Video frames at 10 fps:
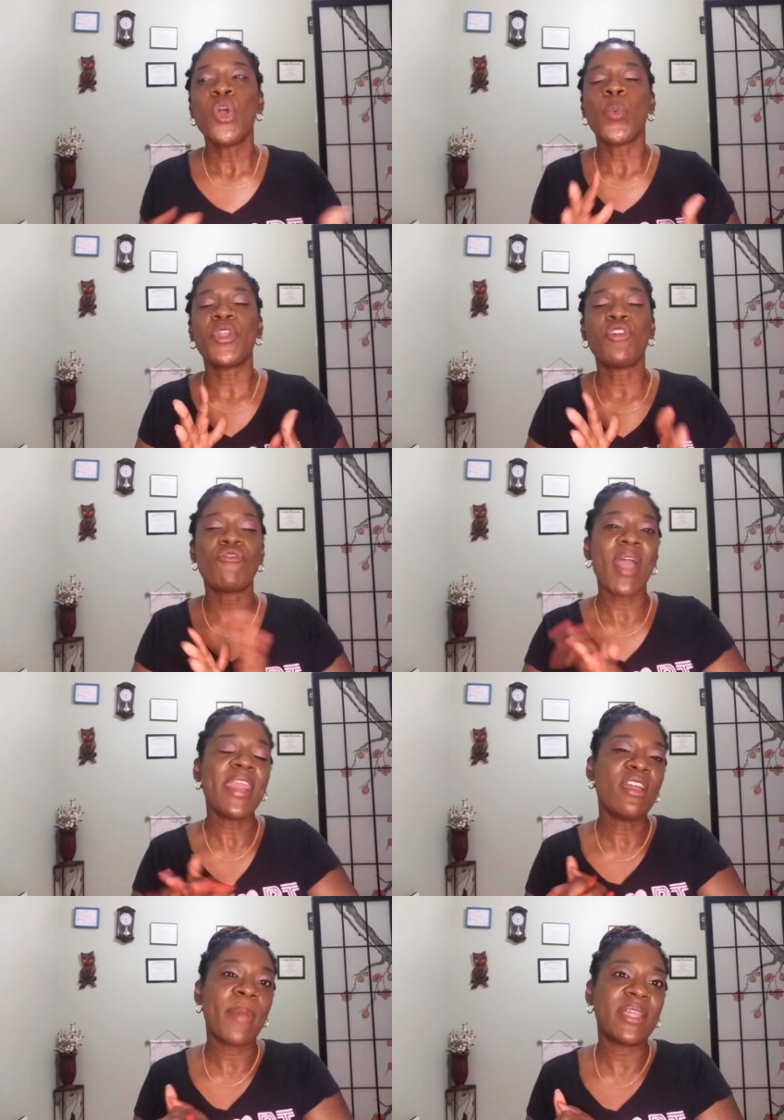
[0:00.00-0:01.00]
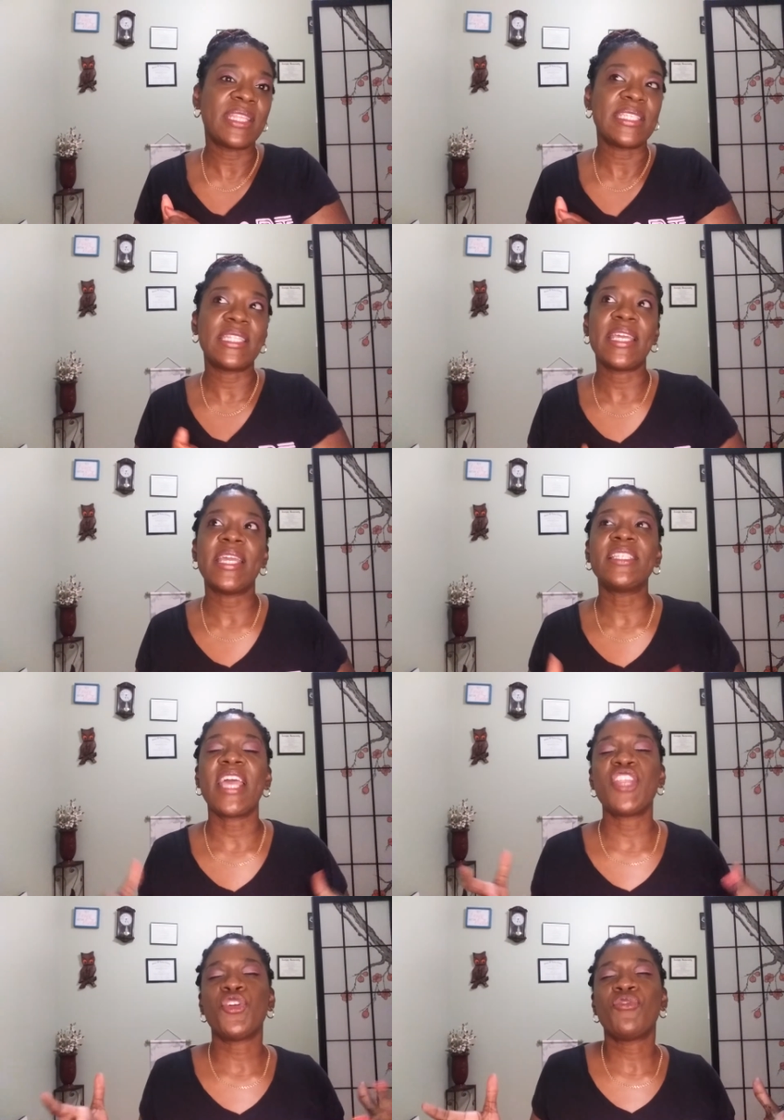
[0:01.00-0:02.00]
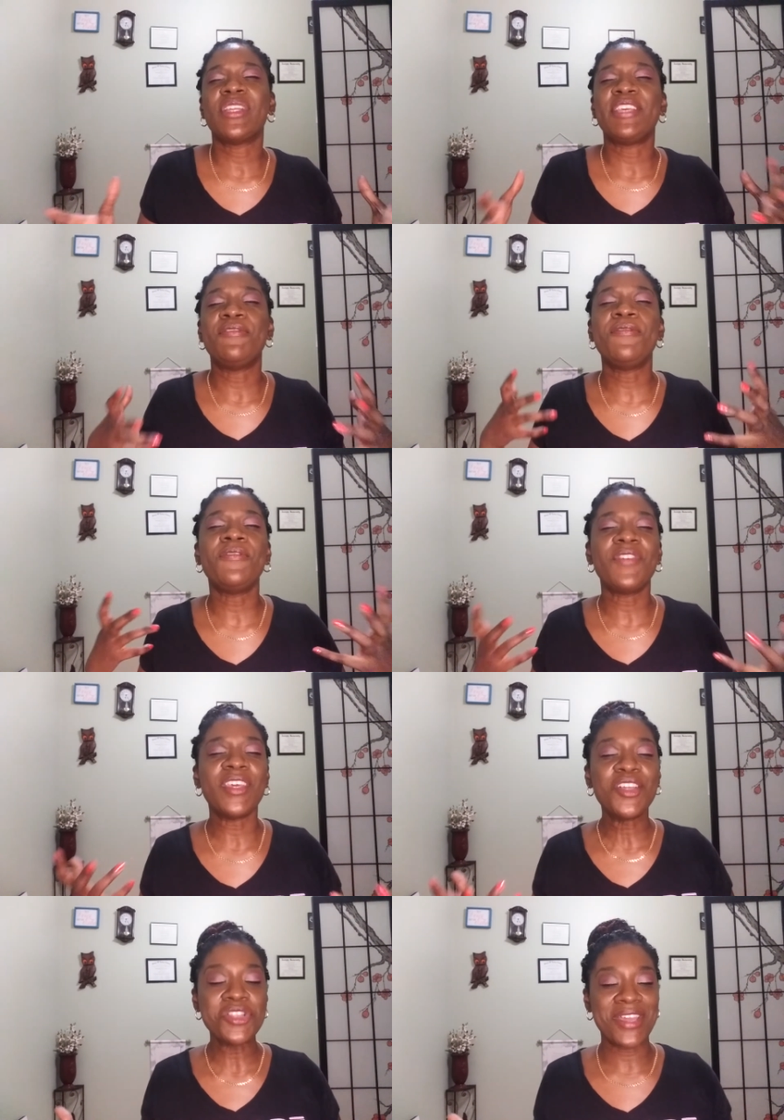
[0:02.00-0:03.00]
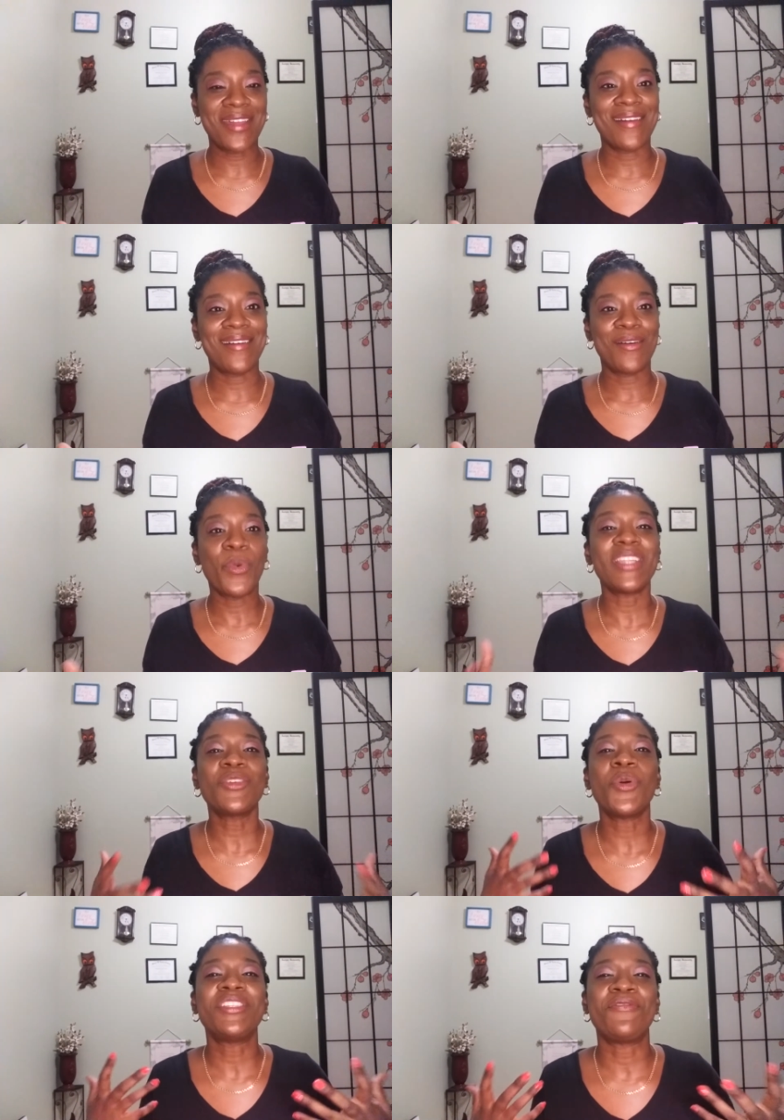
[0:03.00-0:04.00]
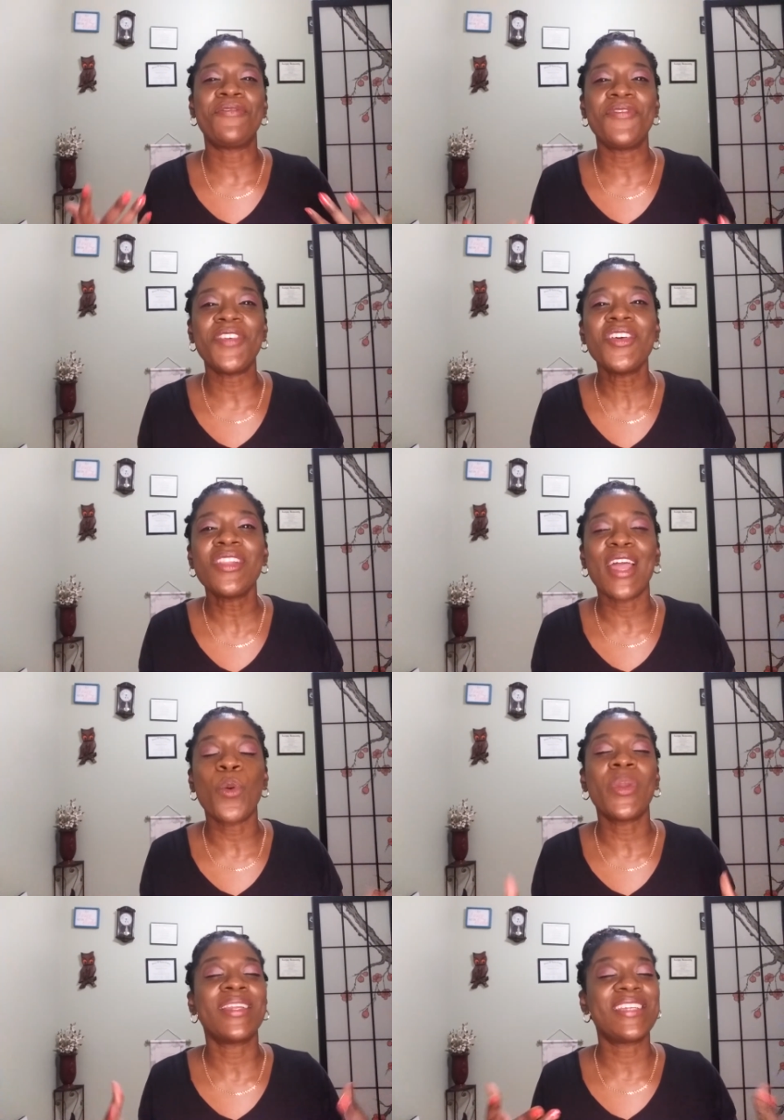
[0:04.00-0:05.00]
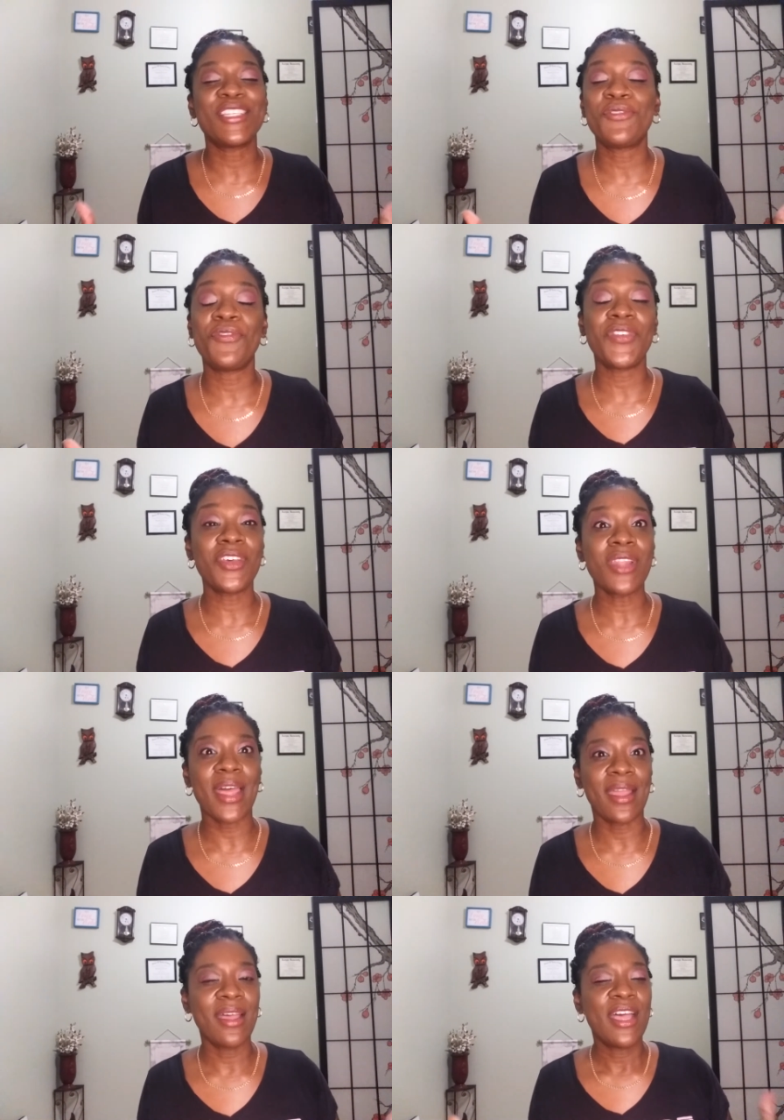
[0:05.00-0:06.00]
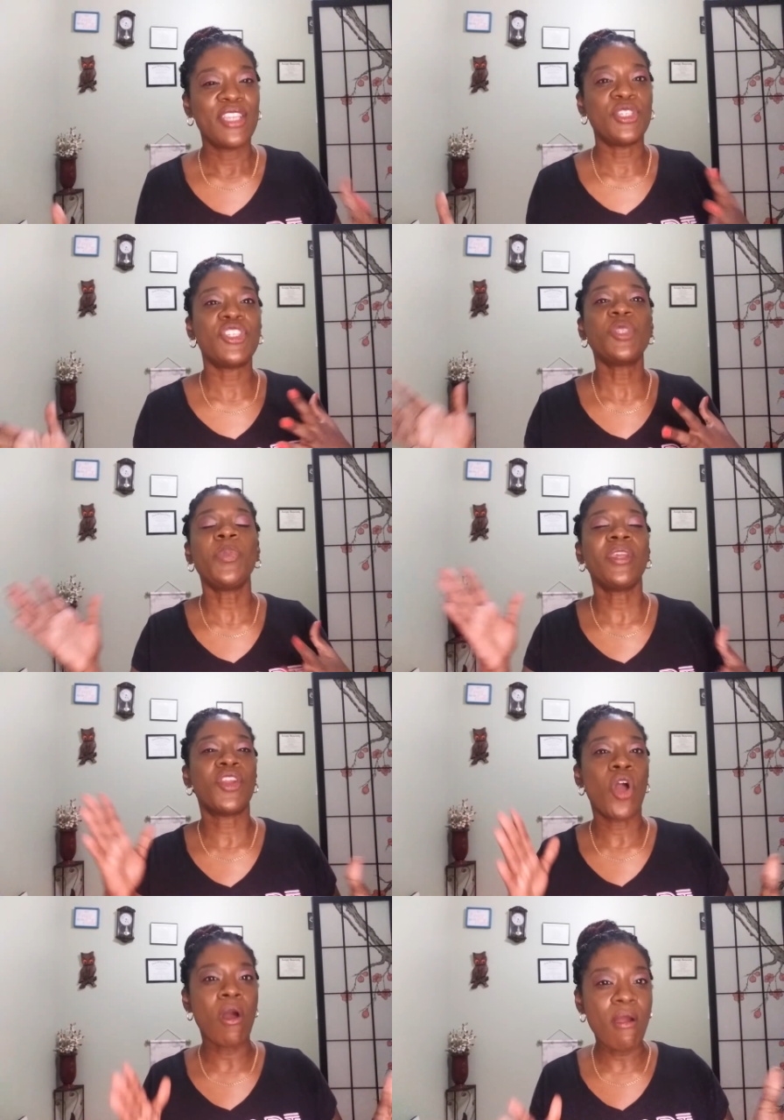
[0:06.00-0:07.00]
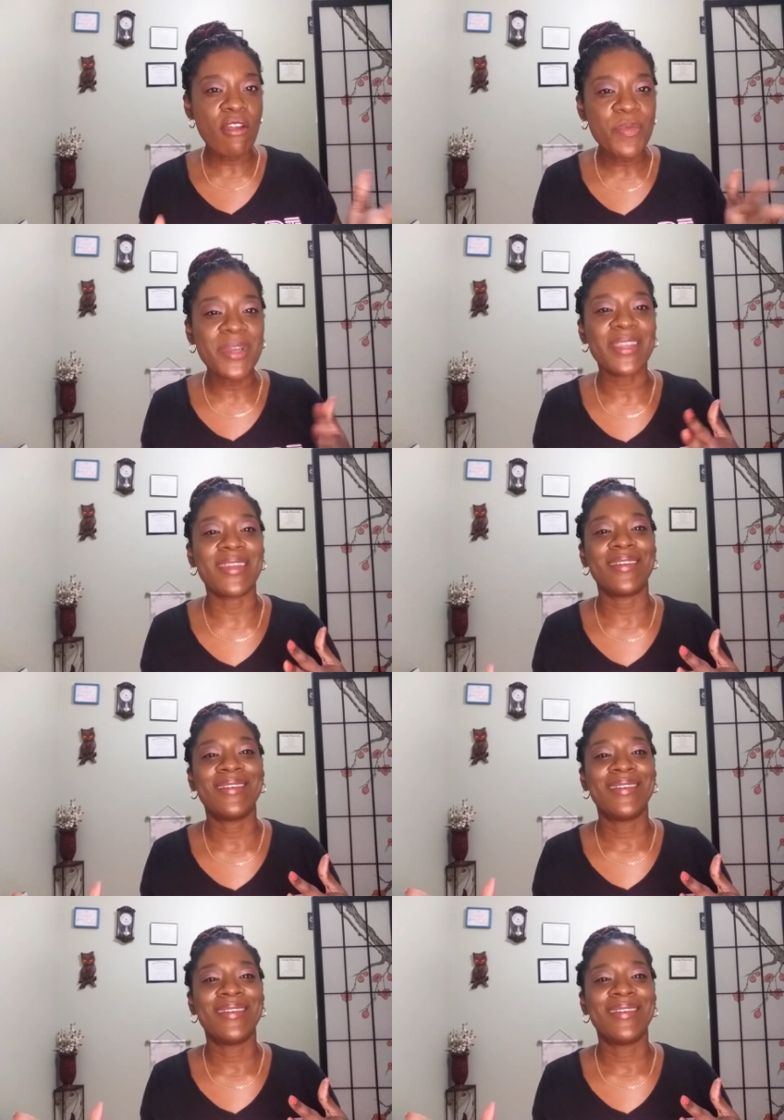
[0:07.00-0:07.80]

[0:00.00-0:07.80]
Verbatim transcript: when you're writing about these things and you're really feeling what it's going to feel like, what it does feel like to just be in harmony,